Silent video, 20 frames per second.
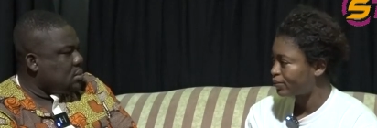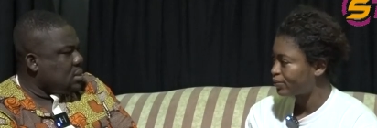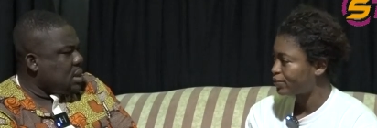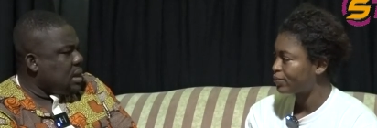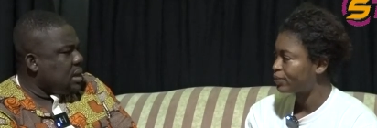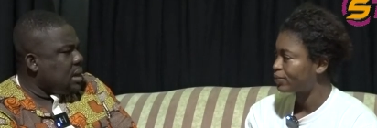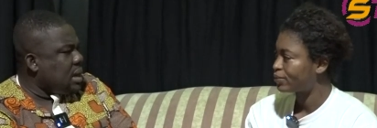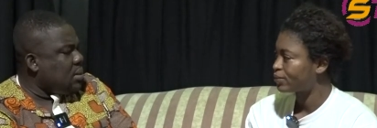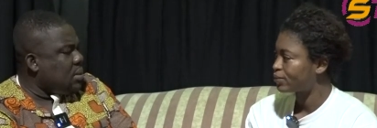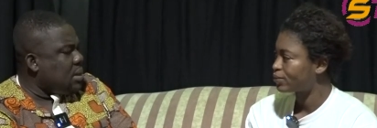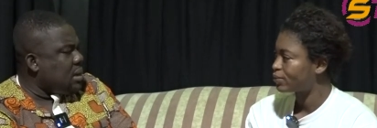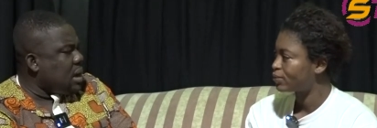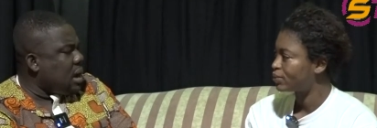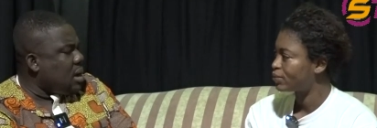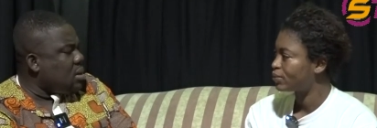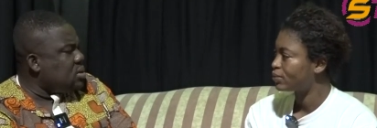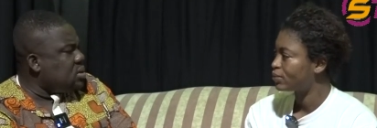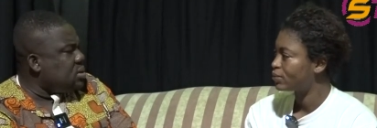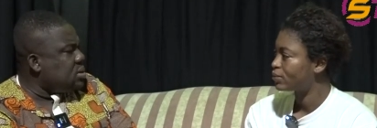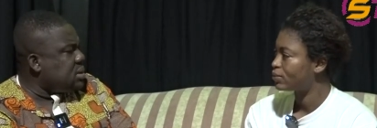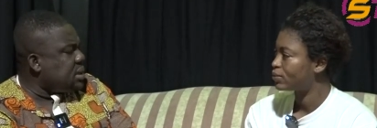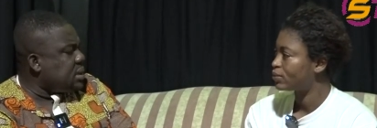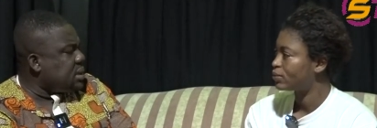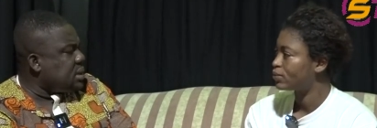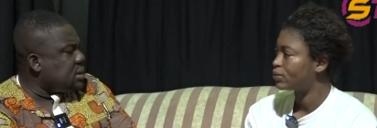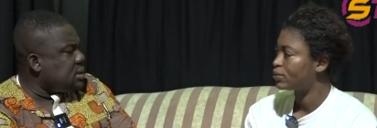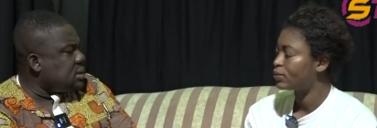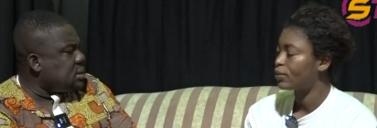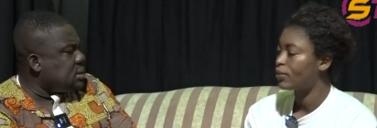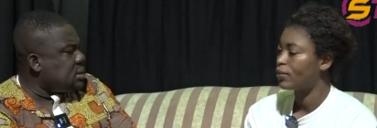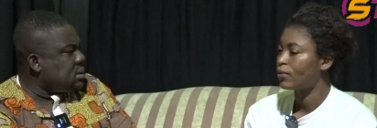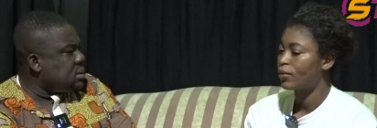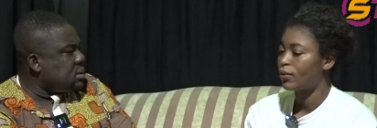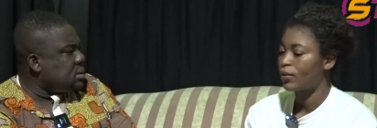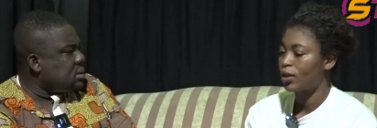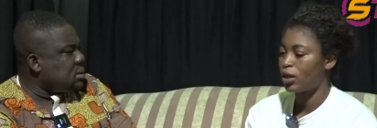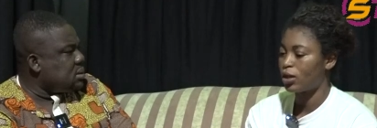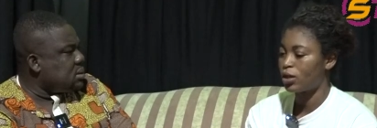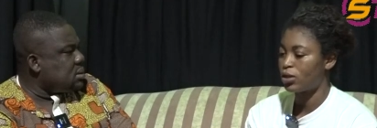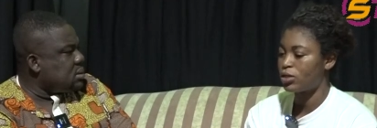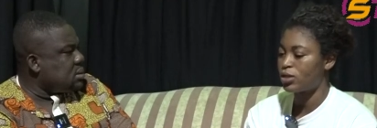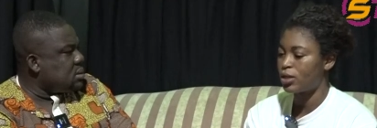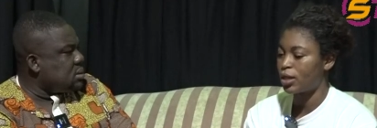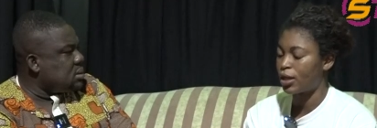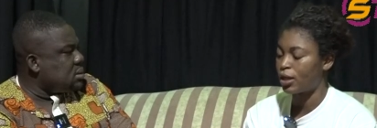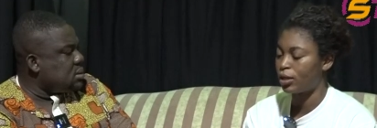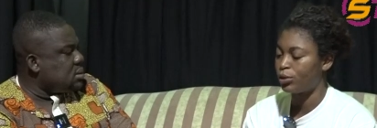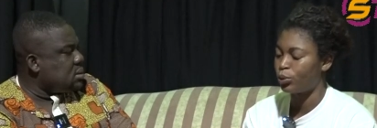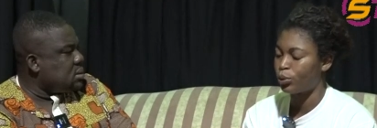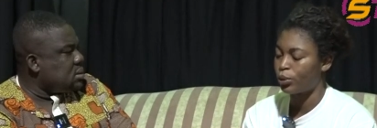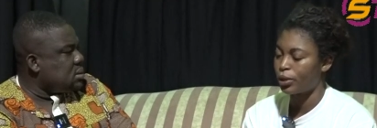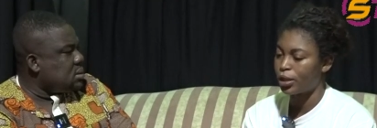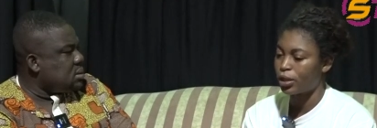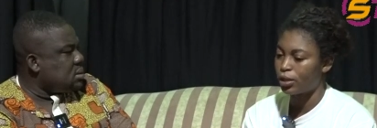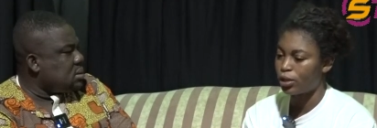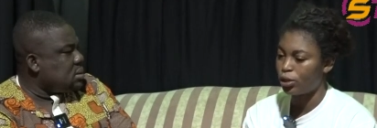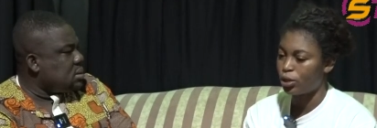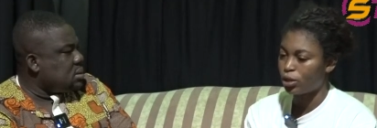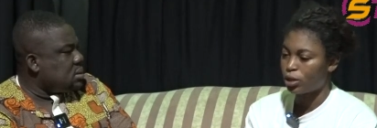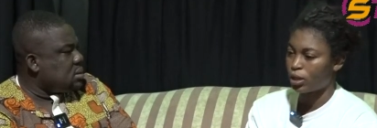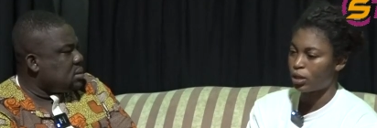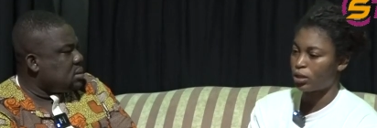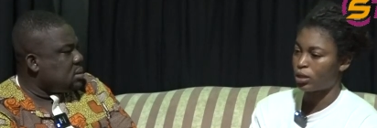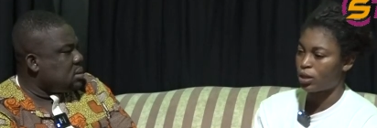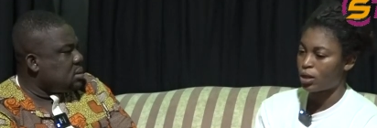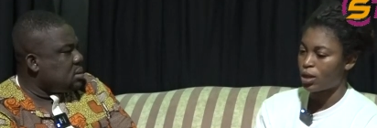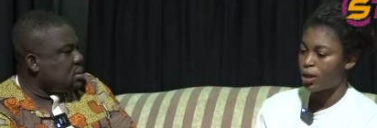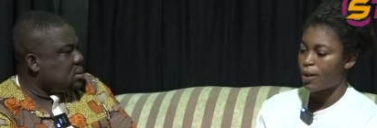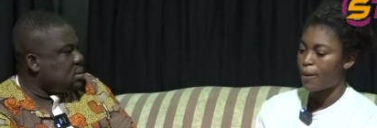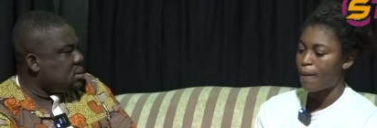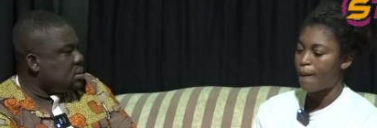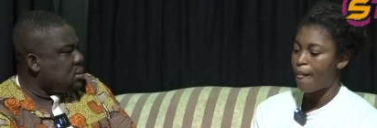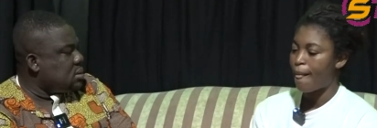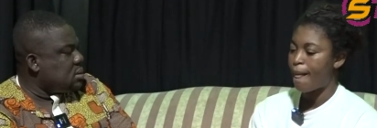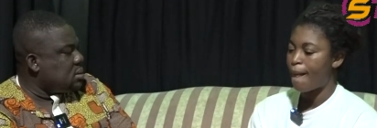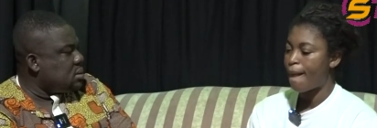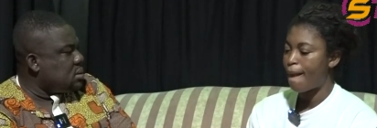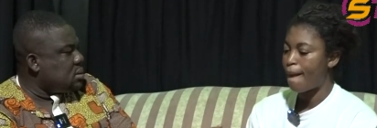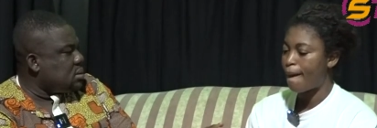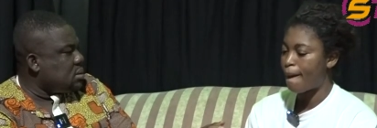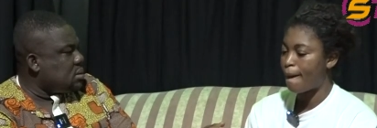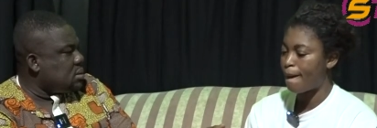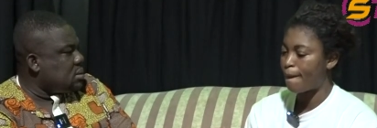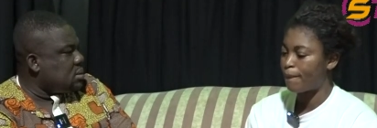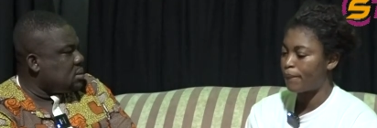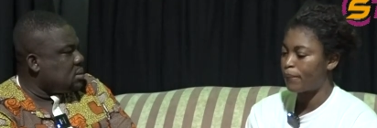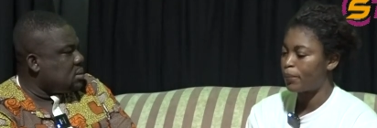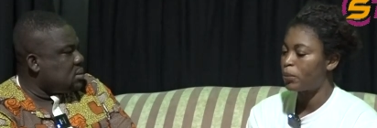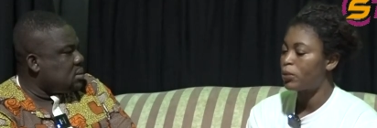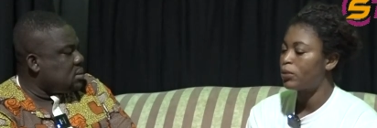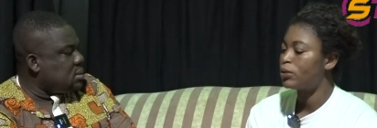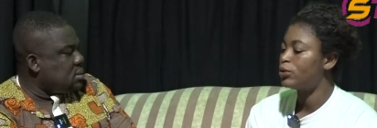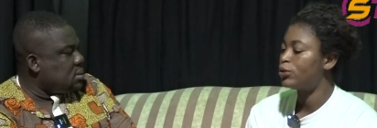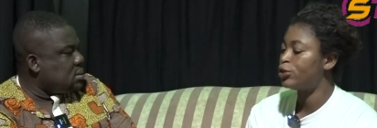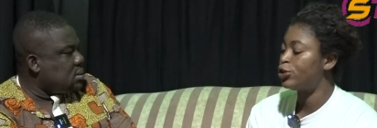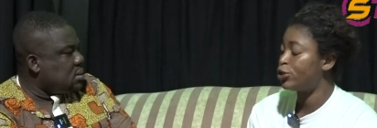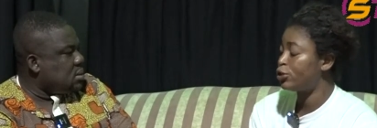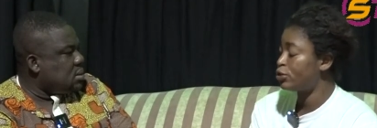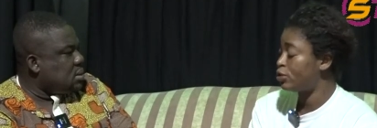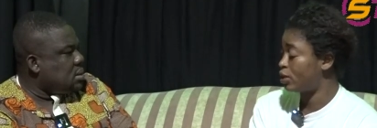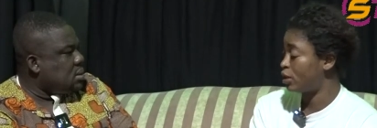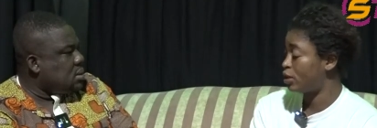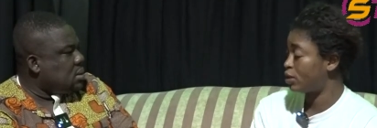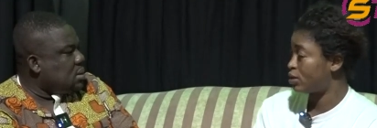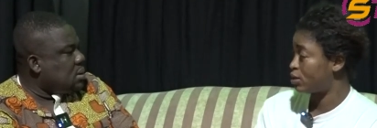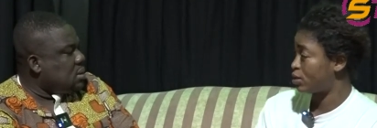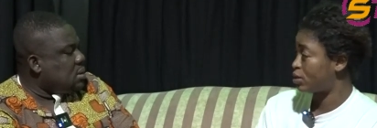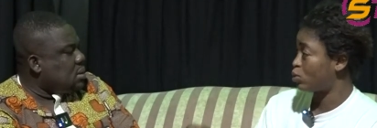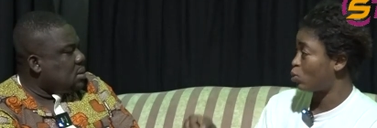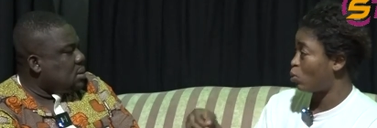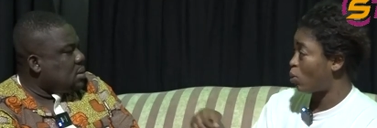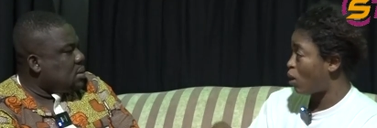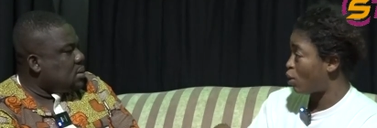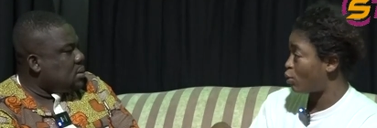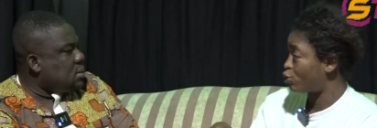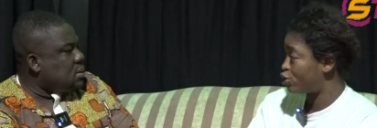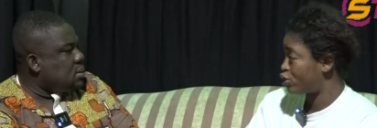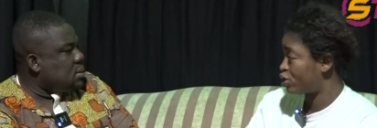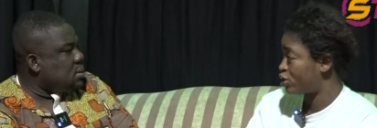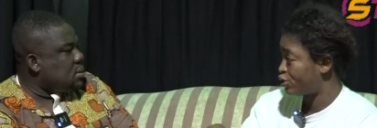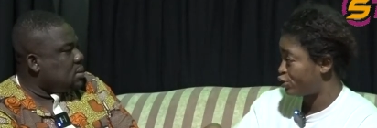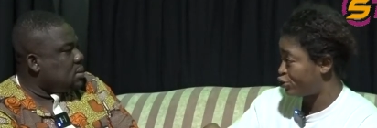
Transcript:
Speaker 1: And that one, how do you take it?
Speaker 2: And you take it with, you can, um, do you see this Welch